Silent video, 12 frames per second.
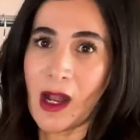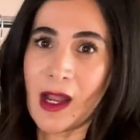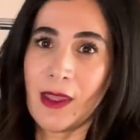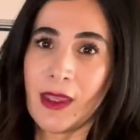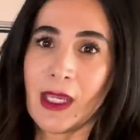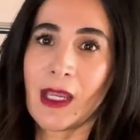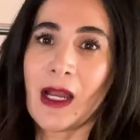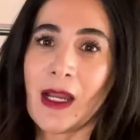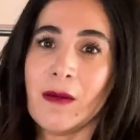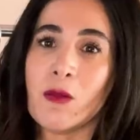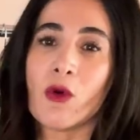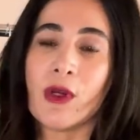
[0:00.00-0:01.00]
I think
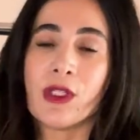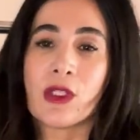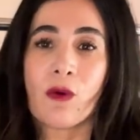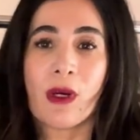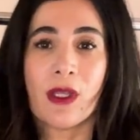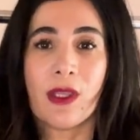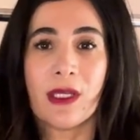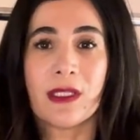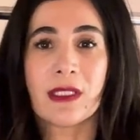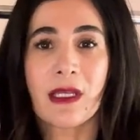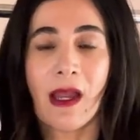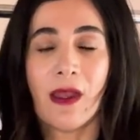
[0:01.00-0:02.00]
I'm going to wear
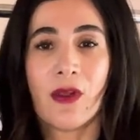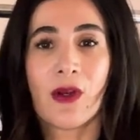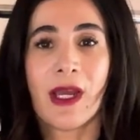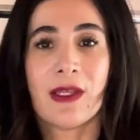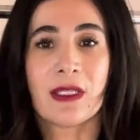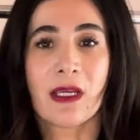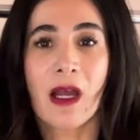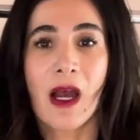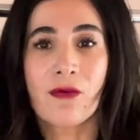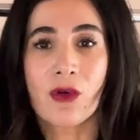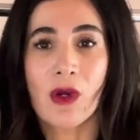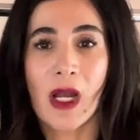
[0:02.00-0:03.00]
this either as a
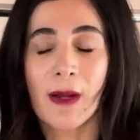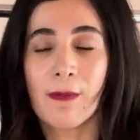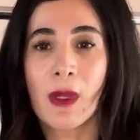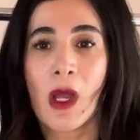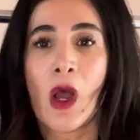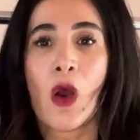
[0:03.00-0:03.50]
cover up,